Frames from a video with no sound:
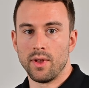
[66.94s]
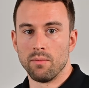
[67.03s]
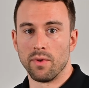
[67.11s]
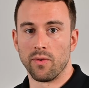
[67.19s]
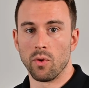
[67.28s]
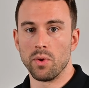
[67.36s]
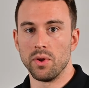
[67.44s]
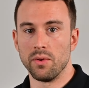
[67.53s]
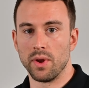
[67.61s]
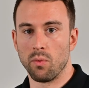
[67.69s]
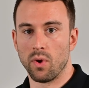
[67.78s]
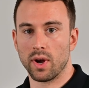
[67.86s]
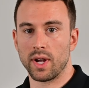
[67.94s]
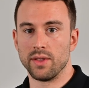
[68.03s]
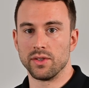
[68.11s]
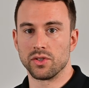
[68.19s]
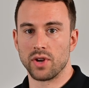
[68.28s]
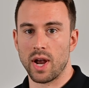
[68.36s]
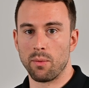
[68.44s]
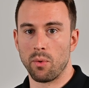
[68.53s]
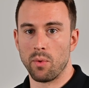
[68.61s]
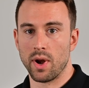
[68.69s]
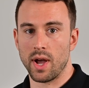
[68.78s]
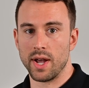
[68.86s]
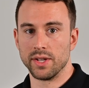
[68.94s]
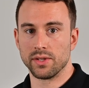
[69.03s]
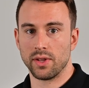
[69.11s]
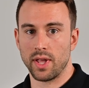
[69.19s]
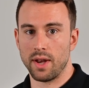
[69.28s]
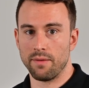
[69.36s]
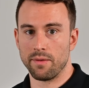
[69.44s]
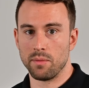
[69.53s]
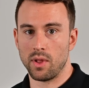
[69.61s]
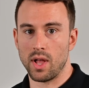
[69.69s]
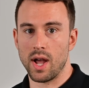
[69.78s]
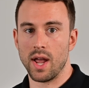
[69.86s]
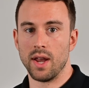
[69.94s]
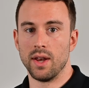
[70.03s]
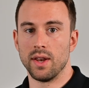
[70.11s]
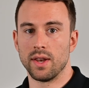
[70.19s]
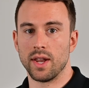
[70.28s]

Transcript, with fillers: Before we do any work on this trap, we want to isolate it from the line